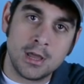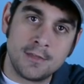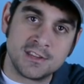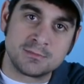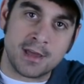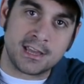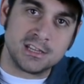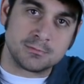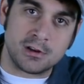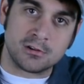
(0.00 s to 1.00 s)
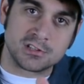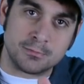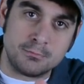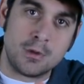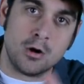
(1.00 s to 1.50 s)
This mechanism here is the
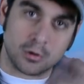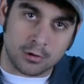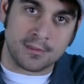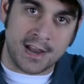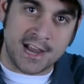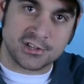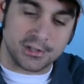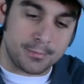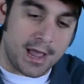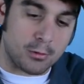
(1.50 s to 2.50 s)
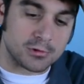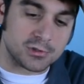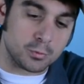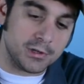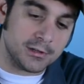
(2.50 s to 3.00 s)
motor that actually powers
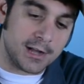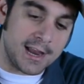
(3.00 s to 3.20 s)
the wheel.